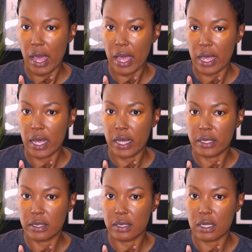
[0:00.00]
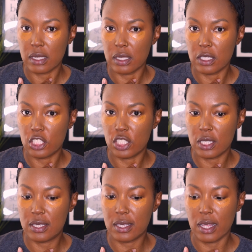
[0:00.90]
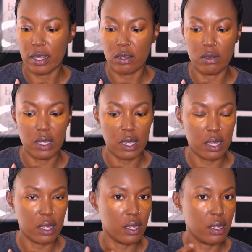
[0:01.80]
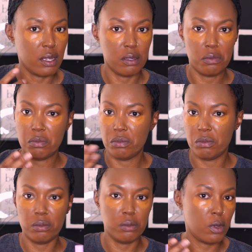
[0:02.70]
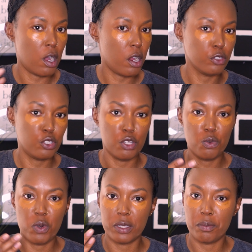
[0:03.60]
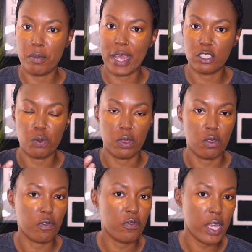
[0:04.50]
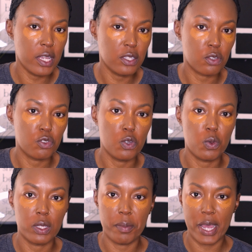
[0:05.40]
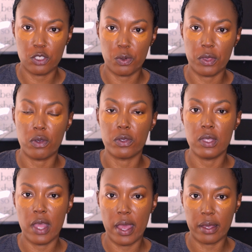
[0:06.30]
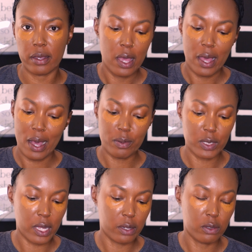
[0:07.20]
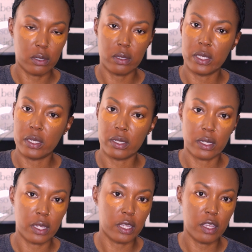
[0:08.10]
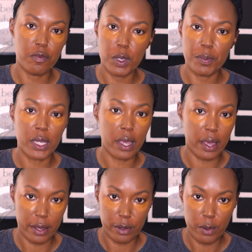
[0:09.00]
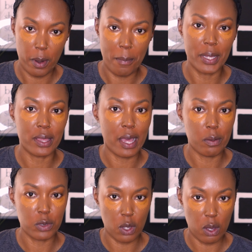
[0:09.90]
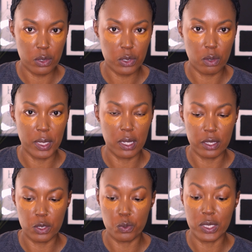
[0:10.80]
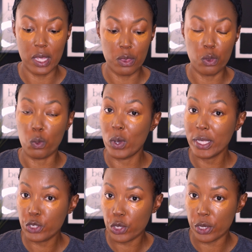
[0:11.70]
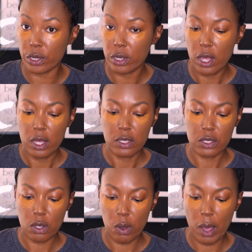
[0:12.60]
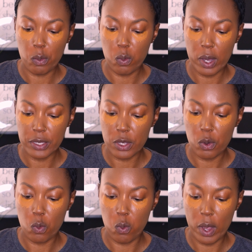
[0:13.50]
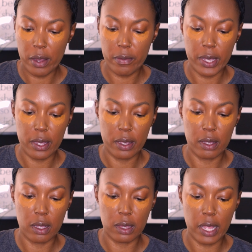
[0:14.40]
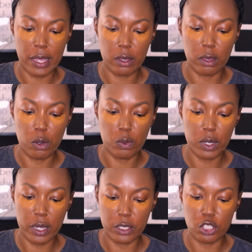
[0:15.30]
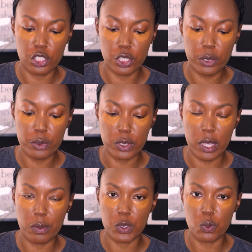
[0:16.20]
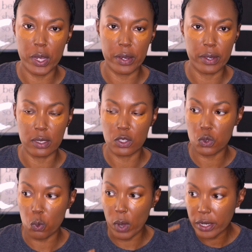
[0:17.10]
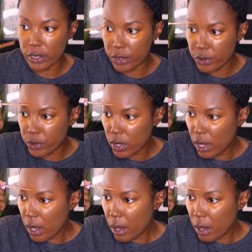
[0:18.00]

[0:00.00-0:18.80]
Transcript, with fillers: And she's like, okay, do you want to match with your face or do you want to match with your neck? I was like, girl, look, give me Macao. But that was also because it was in the winter. So I wasn't wearing like low cut shirts. I was wearing sweaters.